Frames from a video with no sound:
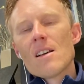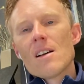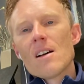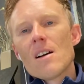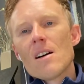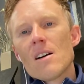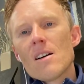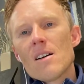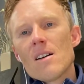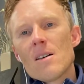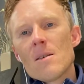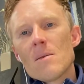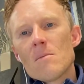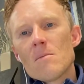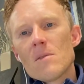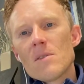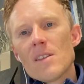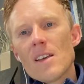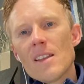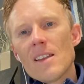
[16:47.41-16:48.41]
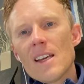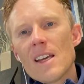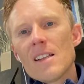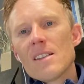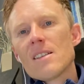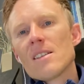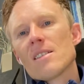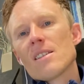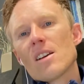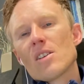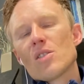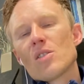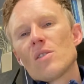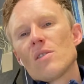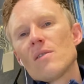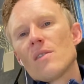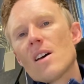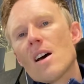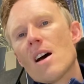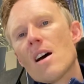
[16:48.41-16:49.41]
then the intersection
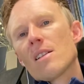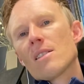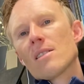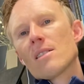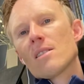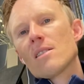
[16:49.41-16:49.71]
of that